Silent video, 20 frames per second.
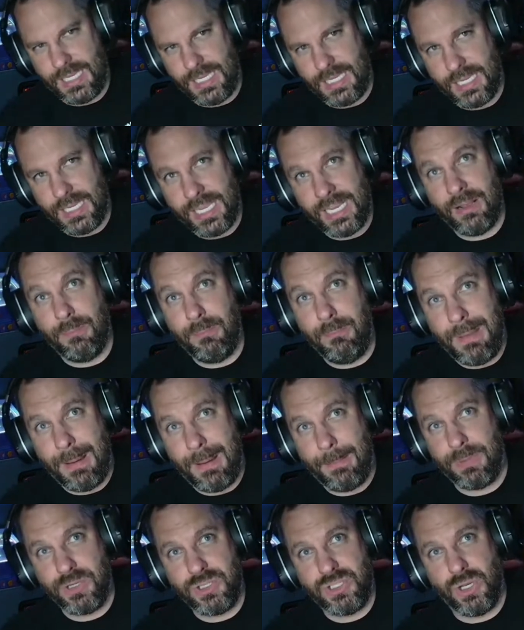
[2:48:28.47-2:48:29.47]
a
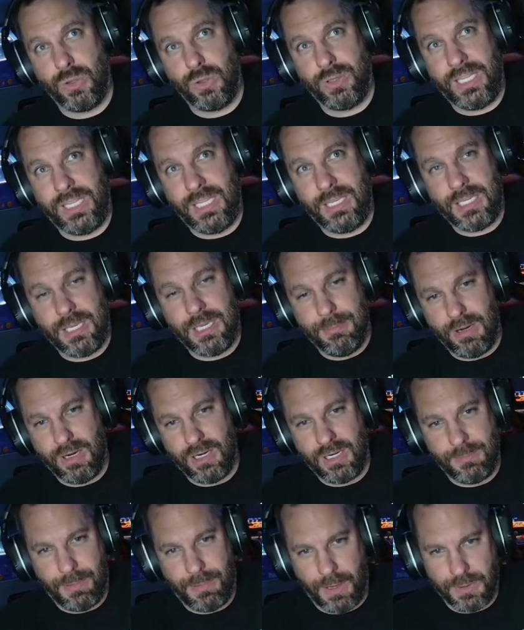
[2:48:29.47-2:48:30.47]
members only
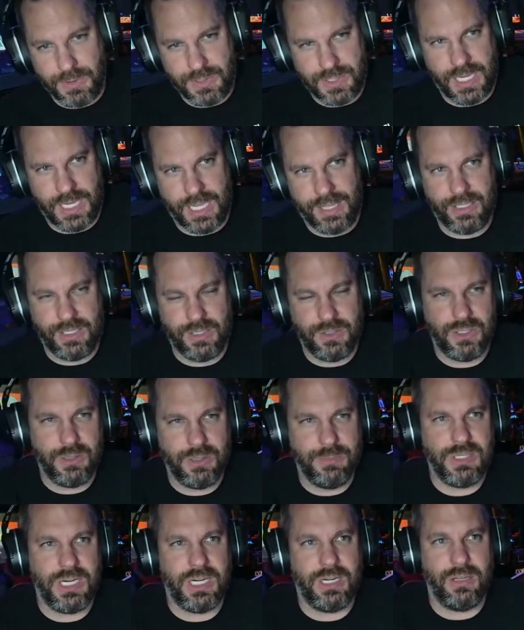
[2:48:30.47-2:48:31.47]
community post on the
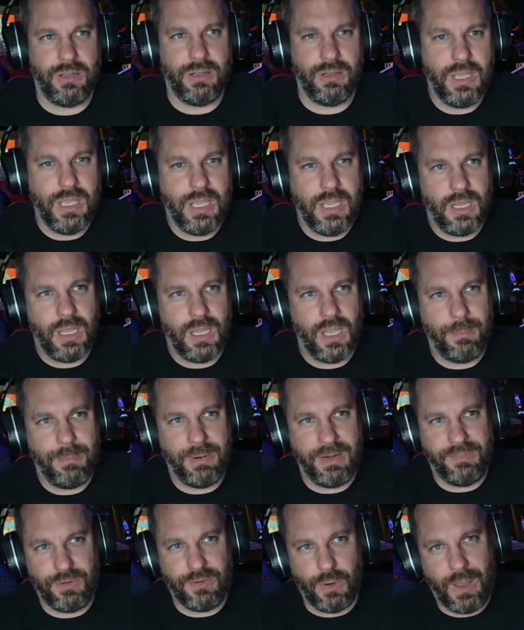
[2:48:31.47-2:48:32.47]
YouTube channel.
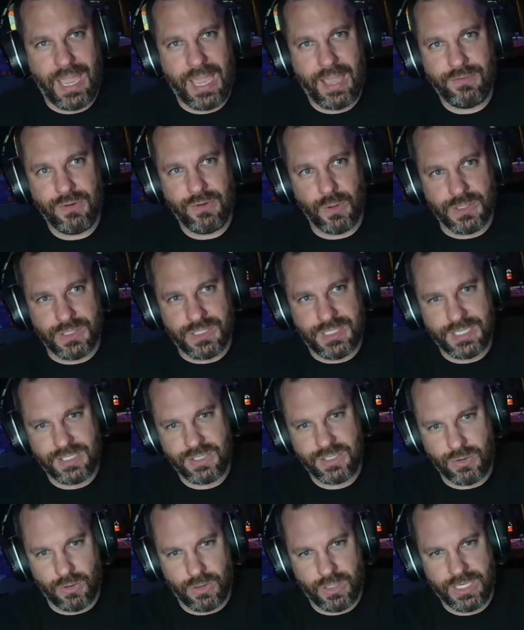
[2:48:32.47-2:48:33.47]
But if you have your
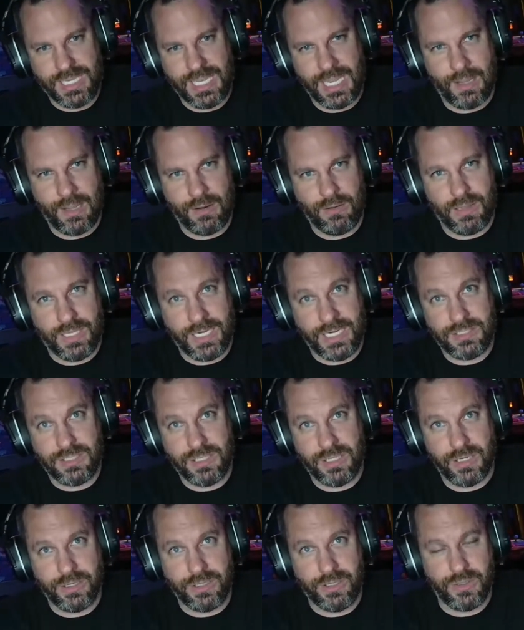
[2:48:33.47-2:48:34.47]
Discord account linked to
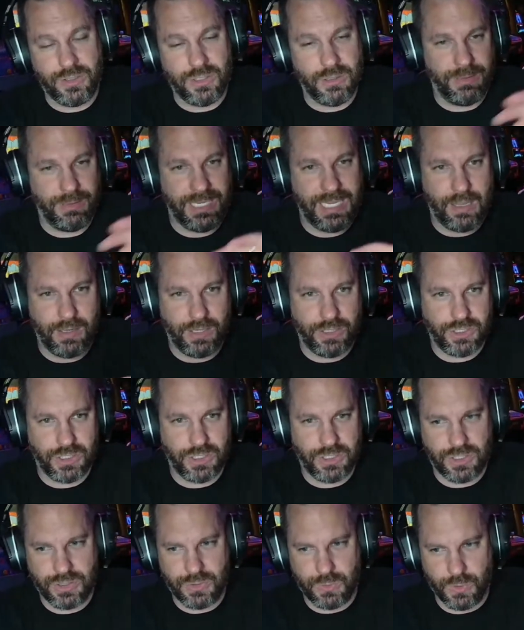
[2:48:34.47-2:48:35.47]
your YouTube account, it should
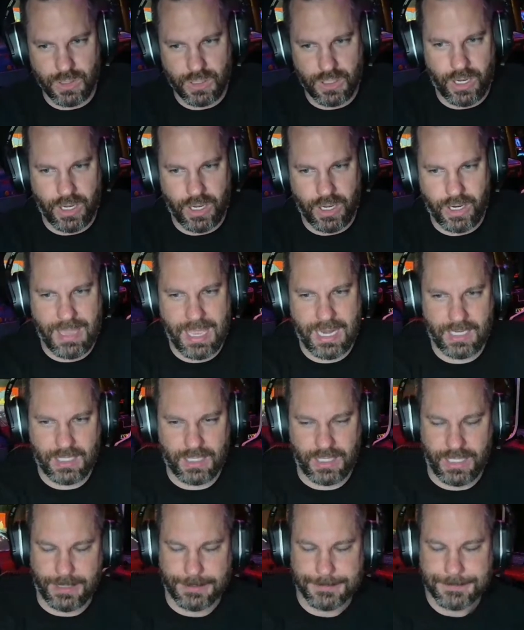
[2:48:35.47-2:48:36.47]
just work
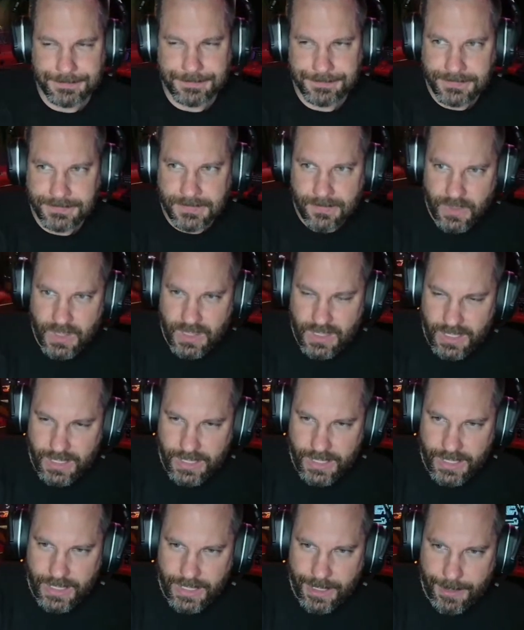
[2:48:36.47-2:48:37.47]
automatically.
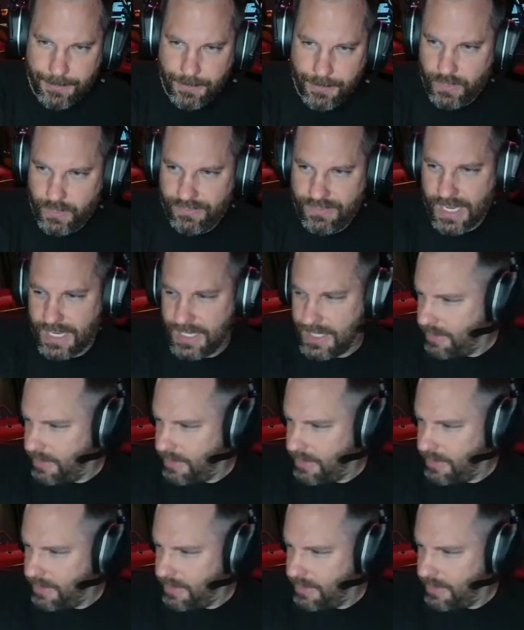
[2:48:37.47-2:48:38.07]
We've got